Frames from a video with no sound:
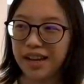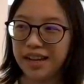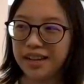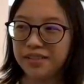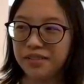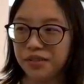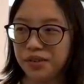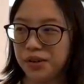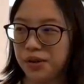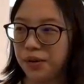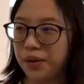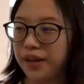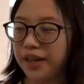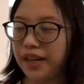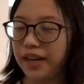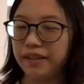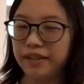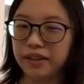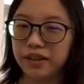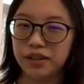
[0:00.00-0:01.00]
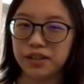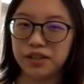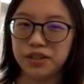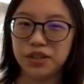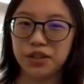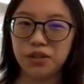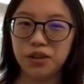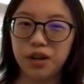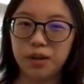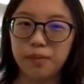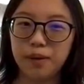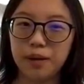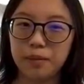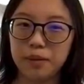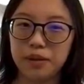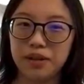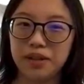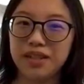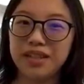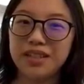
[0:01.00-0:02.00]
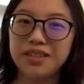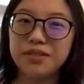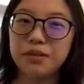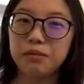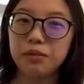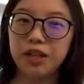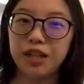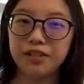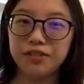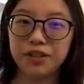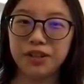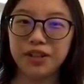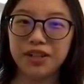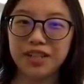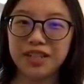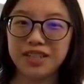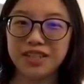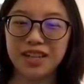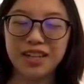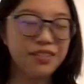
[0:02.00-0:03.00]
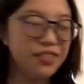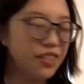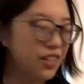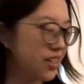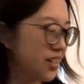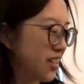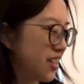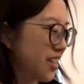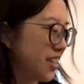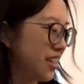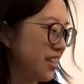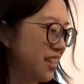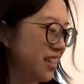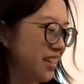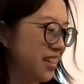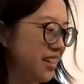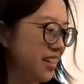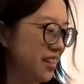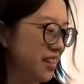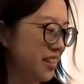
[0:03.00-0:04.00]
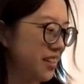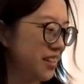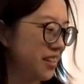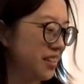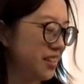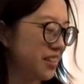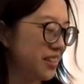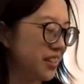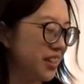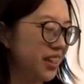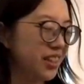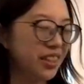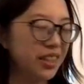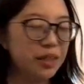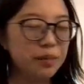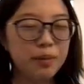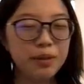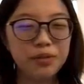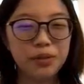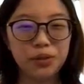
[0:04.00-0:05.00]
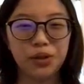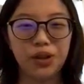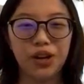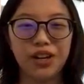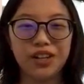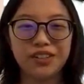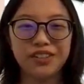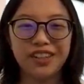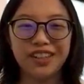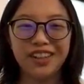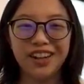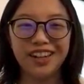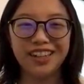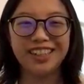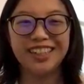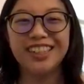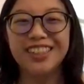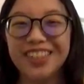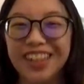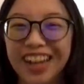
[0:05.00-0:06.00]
I have no idea how I got into co-op, I'll be honest. From what I've heard, it's kind of just a little bit of a lottery, not gonna